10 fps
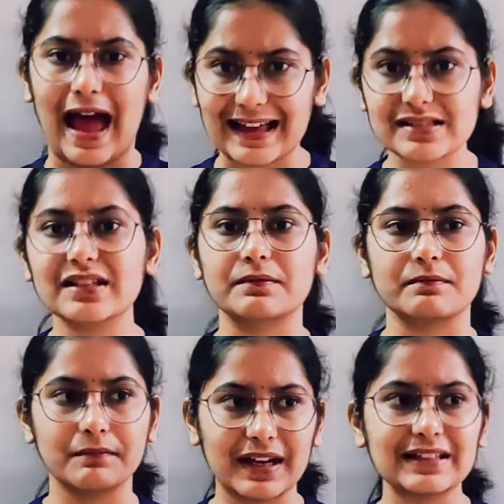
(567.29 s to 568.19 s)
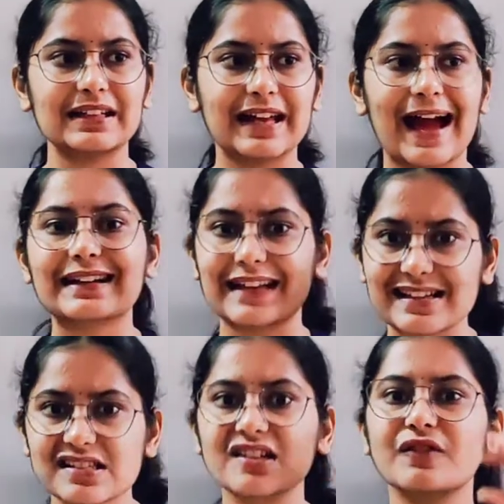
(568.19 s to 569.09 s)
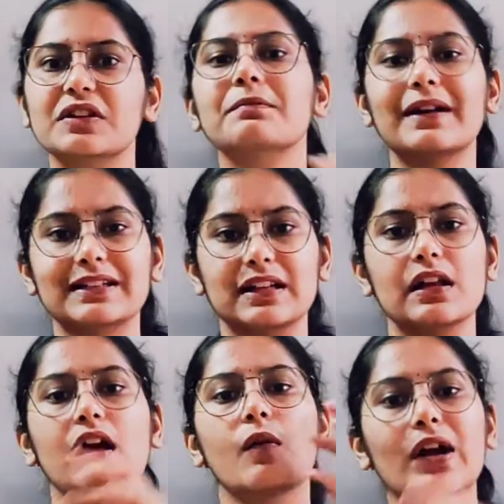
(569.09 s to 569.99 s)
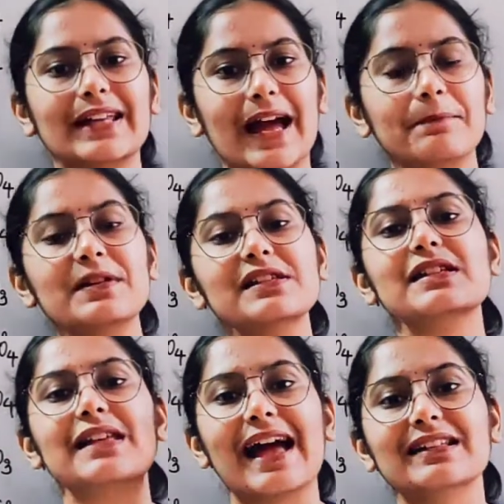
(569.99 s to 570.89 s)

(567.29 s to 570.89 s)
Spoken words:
acid with metal, what happens is